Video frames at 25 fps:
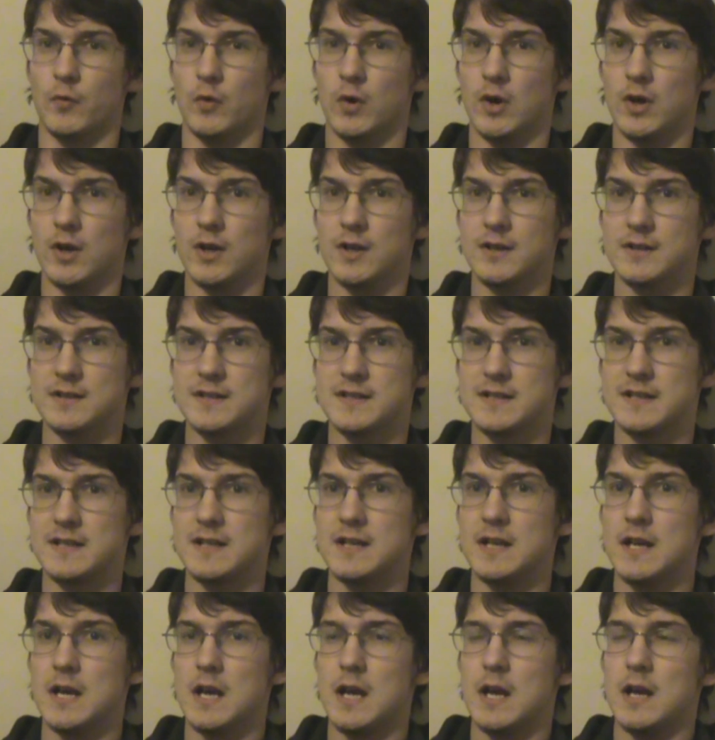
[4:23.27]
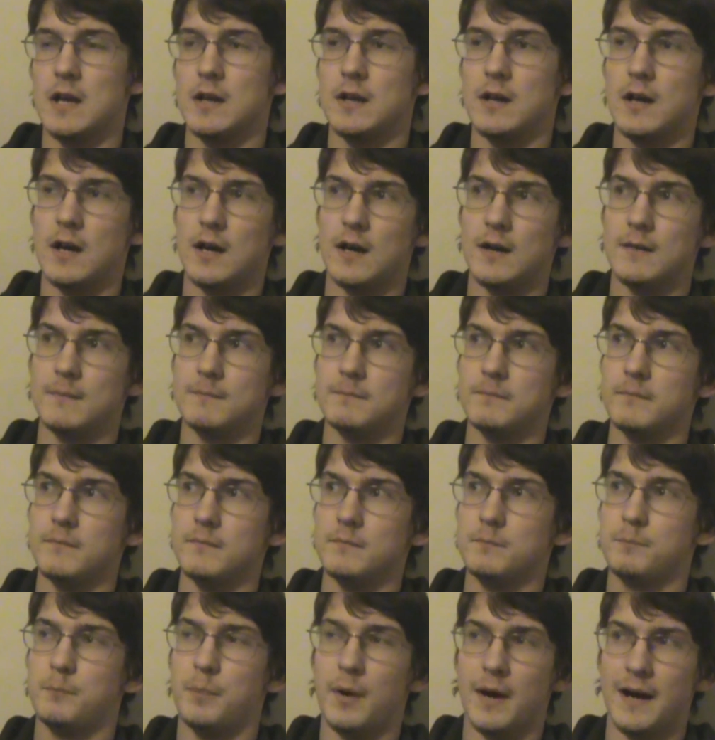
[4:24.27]
worked,
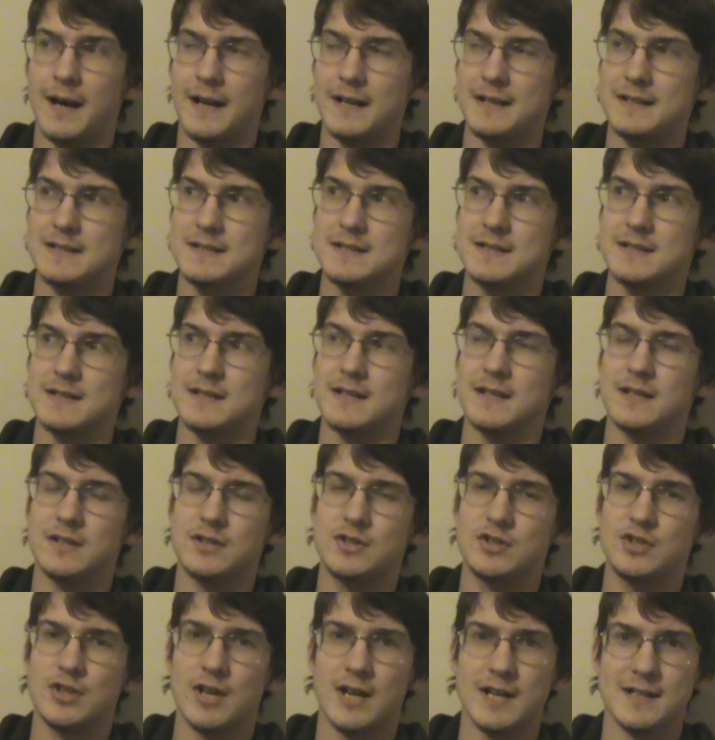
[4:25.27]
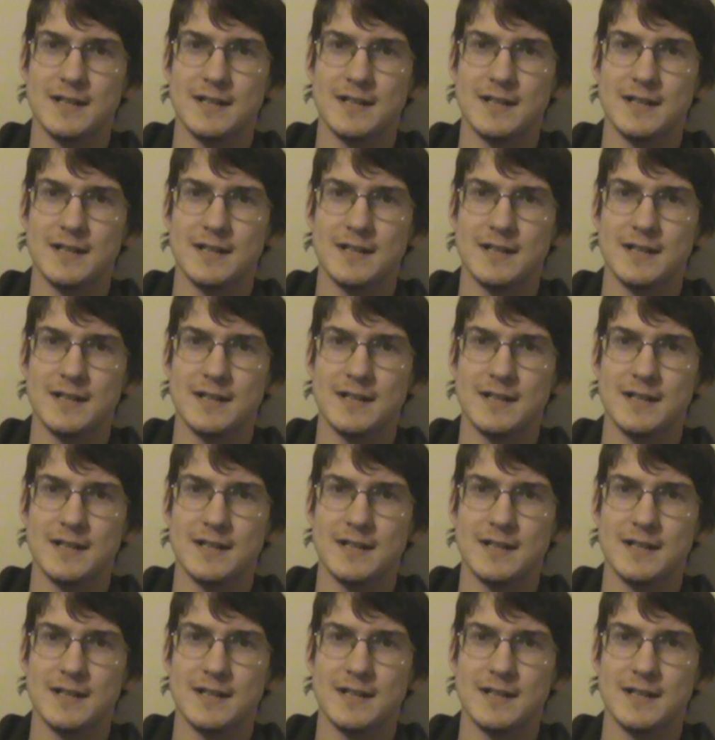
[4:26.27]
but it